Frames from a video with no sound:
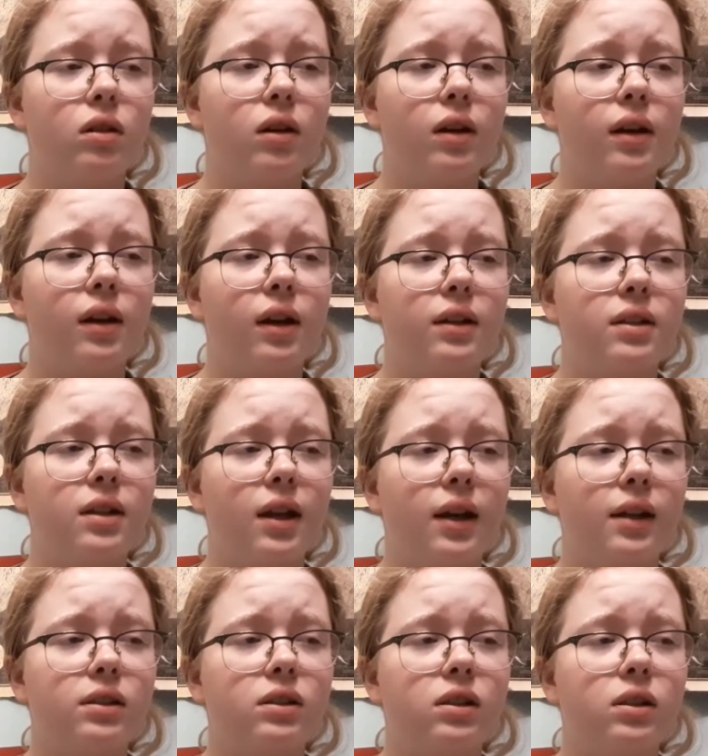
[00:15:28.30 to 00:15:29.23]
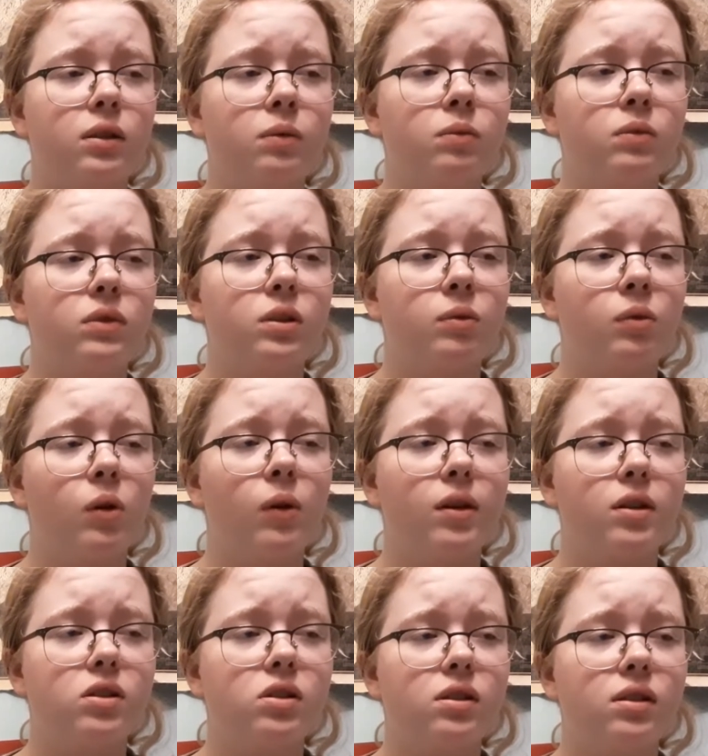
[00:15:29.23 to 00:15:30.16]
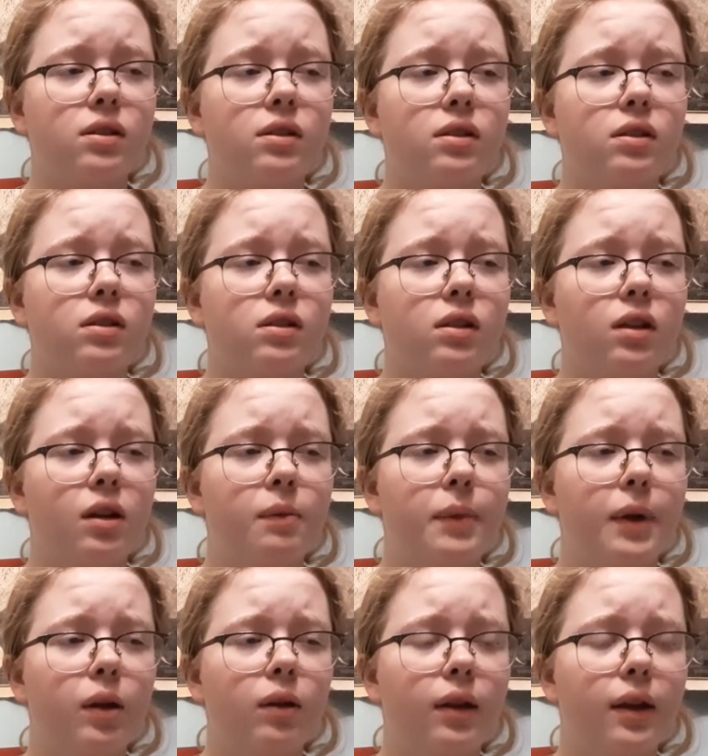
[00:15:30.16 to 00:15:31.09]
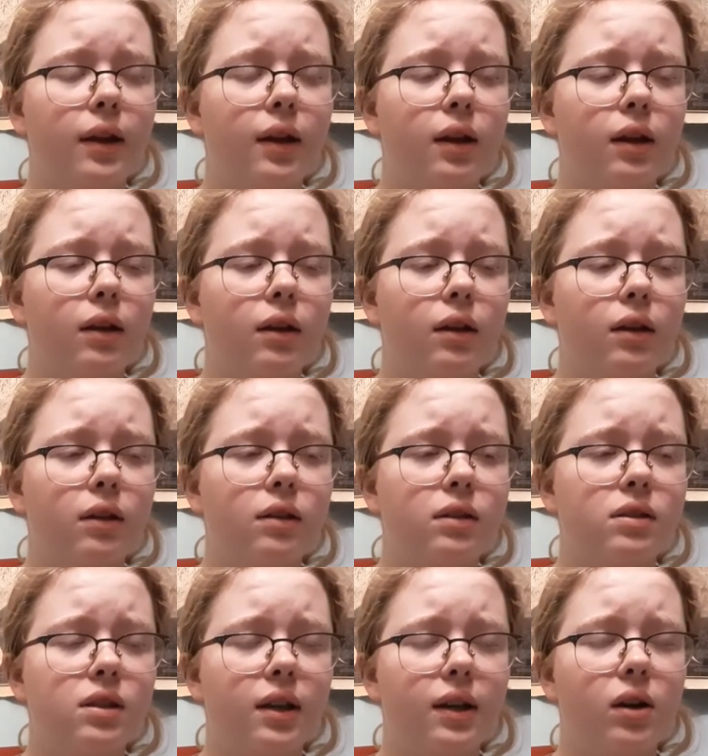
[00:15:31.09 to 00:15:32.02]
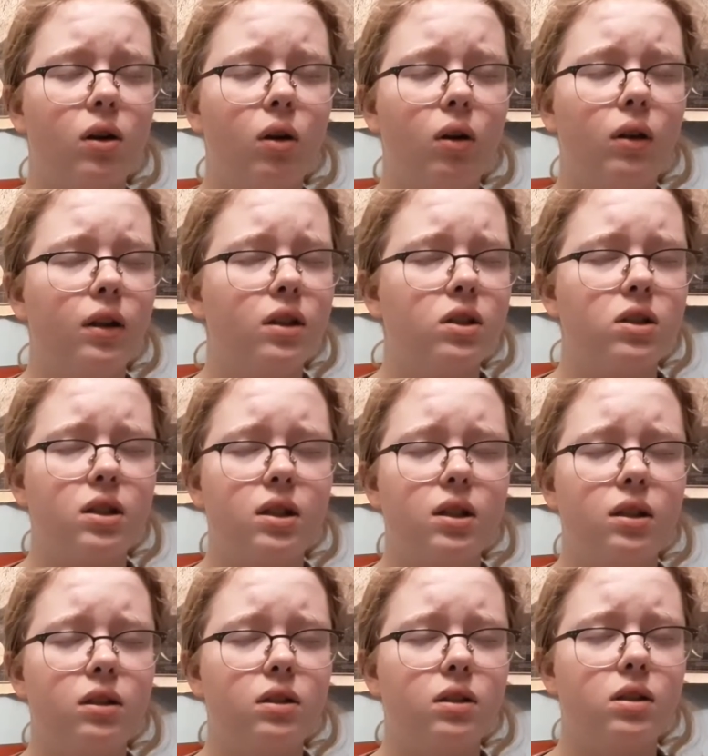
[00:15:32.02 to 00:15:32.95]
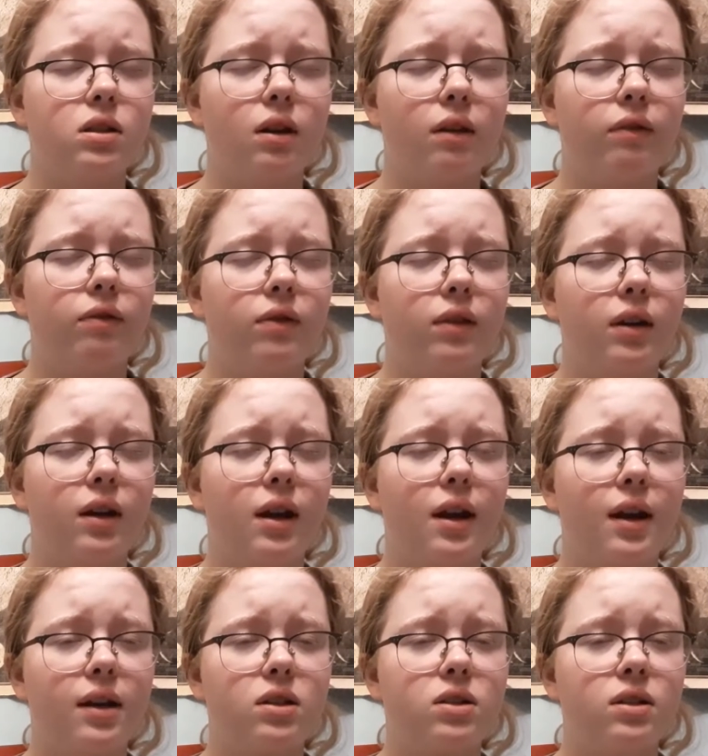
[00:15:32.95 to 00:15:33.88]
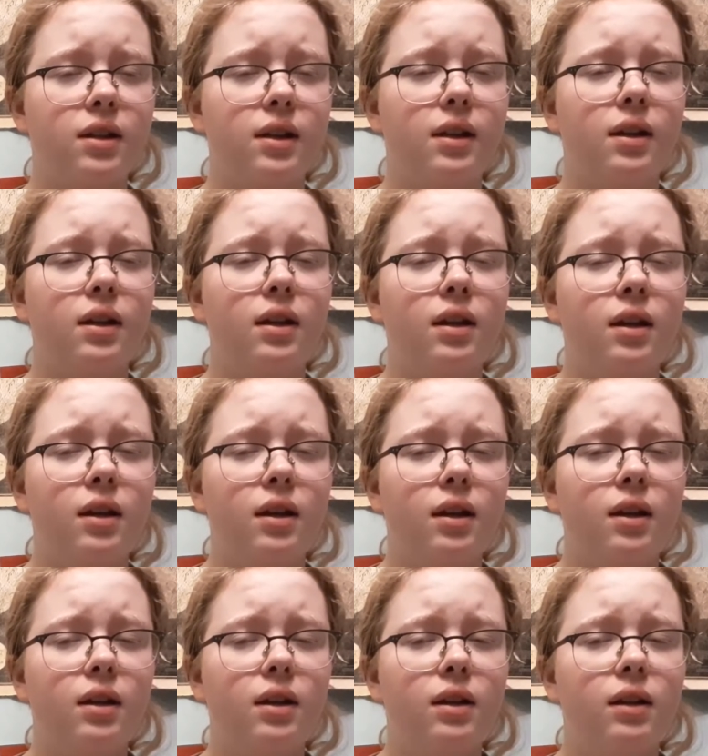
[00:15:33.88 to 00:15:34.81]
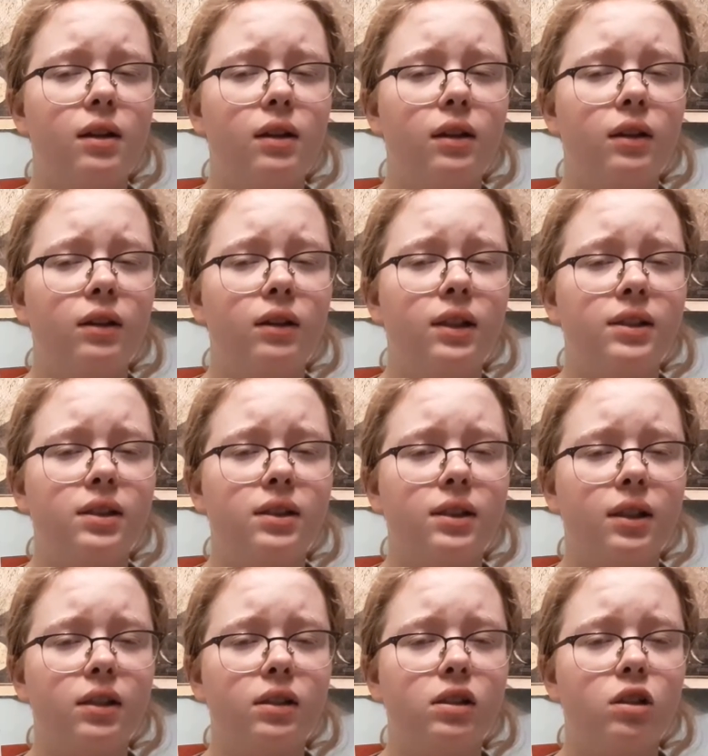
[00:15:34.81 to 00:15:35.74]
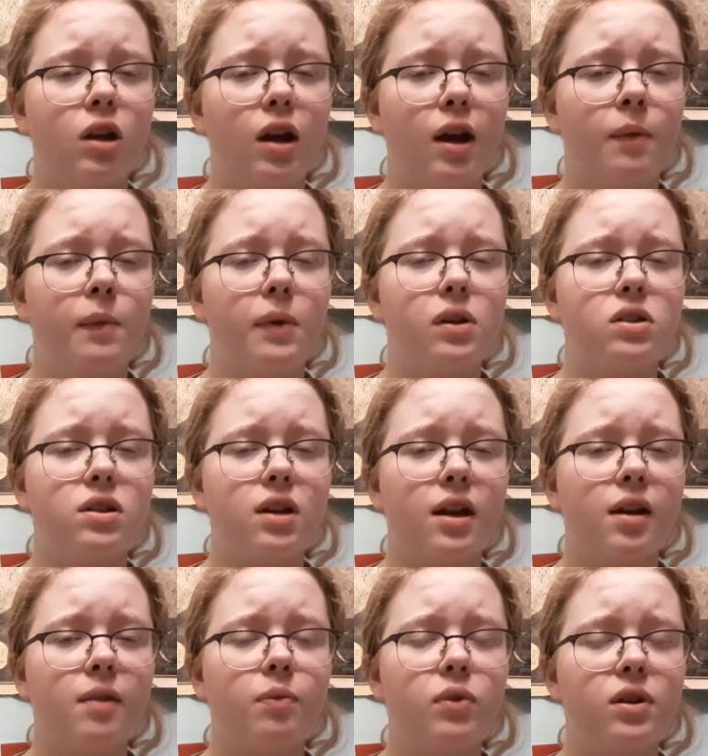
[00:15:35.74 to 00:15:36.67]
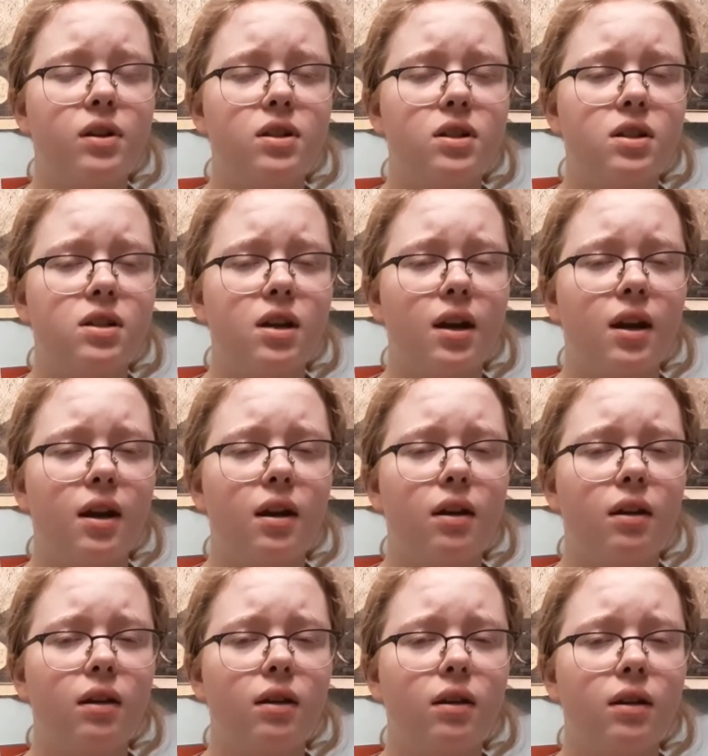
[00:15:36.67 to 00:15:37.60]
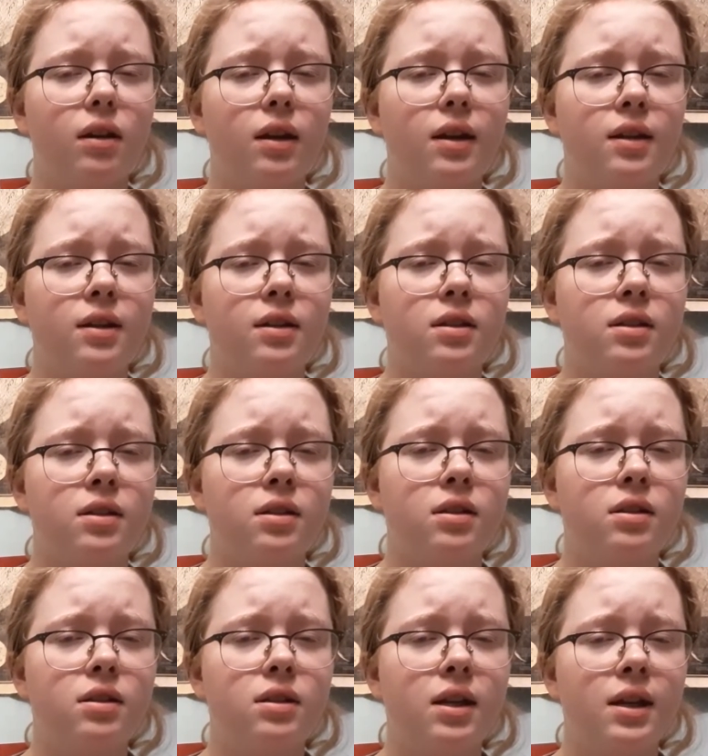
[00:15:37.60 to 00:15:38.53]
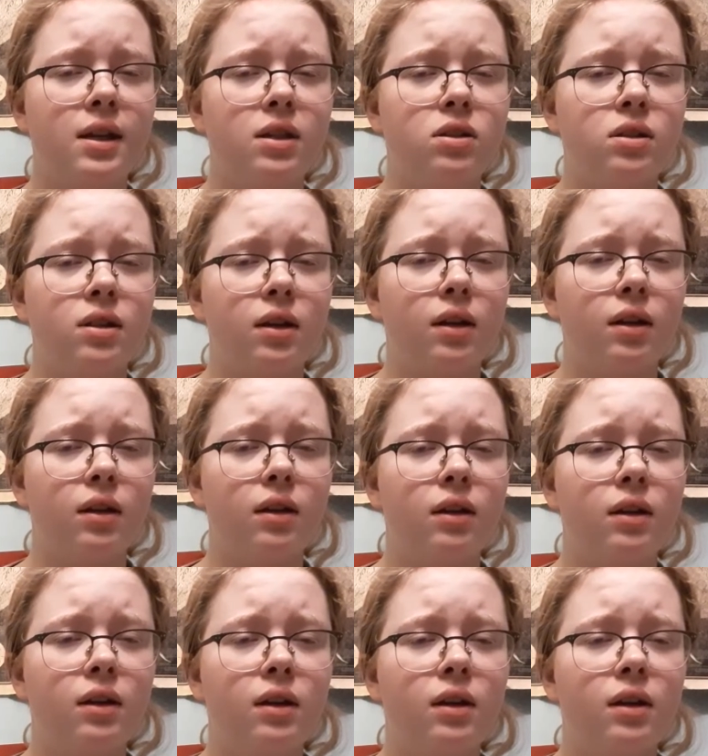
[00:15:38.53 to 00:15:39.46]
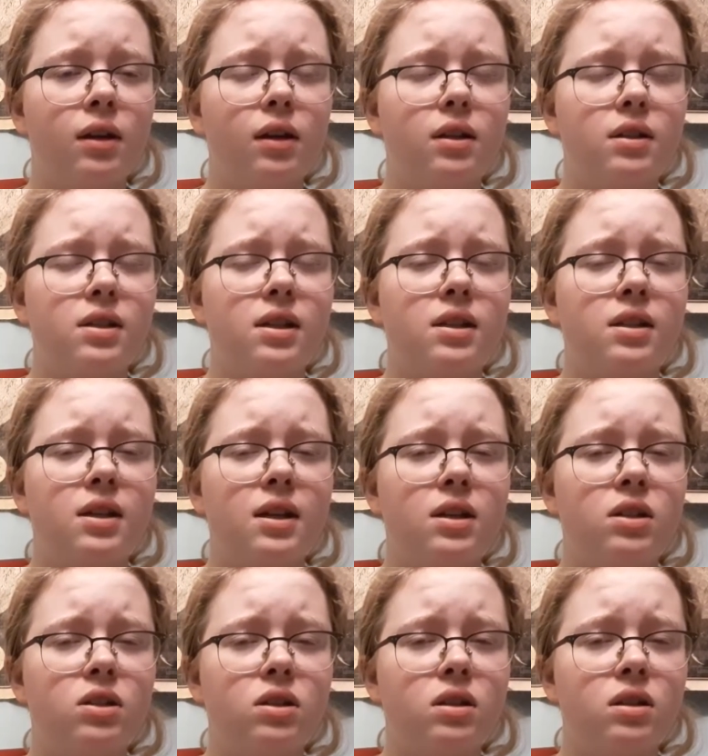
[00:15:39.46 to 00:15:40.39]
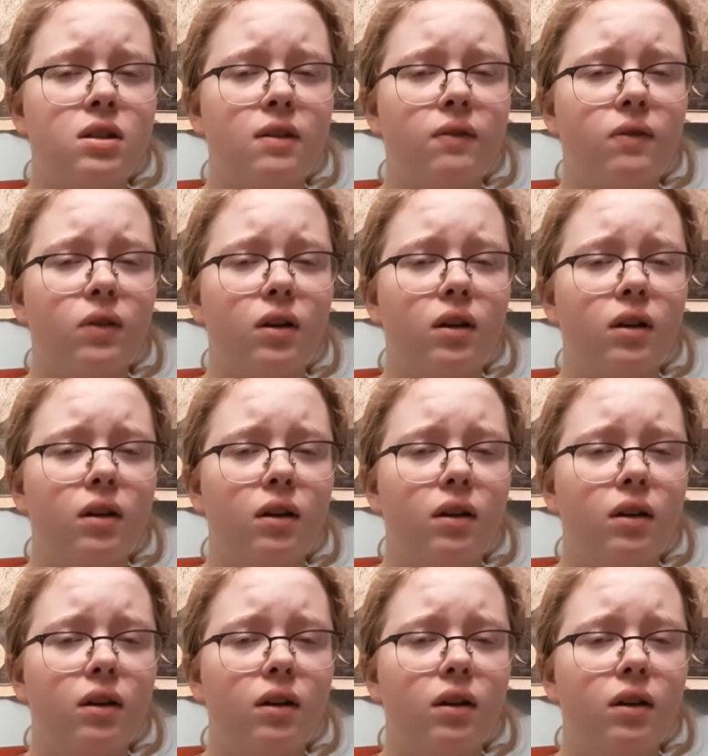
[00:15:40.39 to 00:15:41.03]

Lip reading: I got to ask him some questions about, like, psychology and stuff. And he actually listened to how much I appreciate his teaching. Because he teaches different.